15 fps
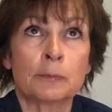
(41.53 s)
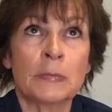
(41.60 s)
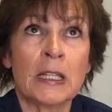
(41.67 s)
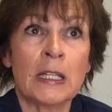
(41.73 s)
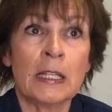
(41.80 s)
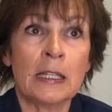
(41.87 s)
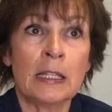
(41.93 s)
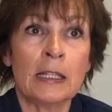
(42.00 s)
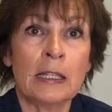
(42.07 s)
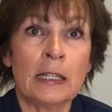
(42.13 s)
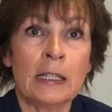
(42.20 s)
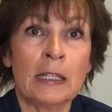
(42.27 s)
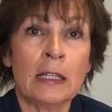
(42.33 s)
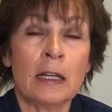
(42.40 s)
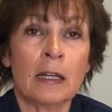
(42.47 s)

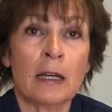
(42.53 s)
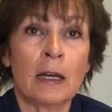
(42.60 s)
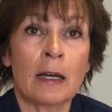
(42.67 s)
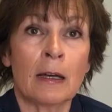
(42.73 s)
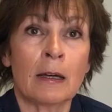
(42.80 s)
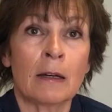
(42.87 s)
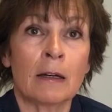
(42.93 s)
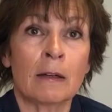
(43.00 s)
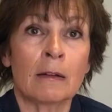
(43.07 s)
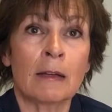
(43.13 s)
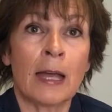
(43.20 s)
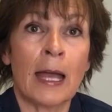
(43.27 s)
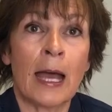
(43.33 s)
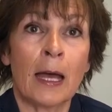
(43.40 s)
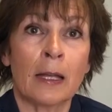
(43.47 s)
He
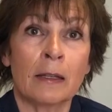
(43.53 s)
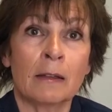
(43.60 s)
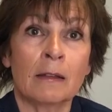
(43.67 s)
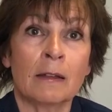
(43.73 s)
had